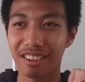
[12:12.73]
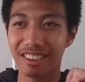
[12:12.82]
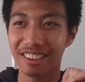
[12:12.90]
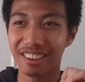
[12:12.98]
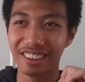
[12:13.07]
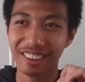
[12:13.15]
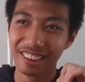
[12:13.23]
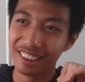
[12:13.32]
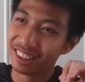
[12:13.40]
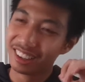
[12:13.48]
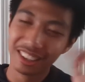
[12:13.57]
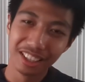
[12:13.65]

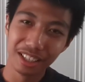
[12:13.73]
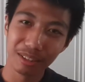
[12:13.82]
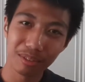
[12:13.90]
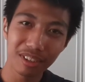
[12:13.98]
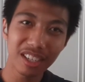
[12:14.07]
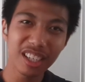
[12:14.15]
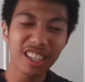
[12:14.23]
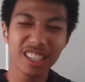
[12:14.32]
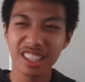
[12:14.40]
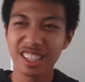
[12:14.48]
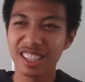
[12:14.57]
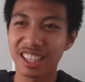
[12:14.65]
it's really
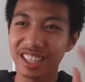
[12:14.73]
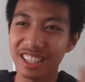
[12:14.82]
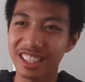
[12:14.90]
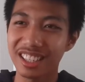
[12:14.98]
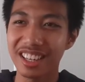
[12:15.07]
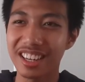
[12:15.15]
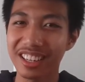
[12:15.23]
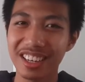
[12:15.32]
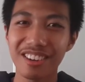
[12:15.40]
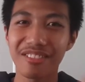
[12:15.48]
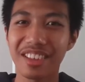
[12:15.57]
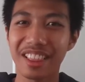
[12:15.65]
it's it's
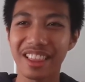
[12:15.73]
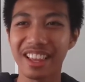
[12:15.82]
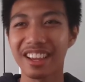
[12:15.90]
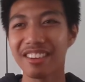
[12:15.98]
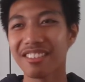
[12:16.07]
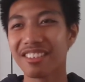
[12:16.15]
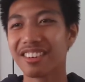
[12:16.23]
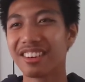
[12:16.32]
not my thing,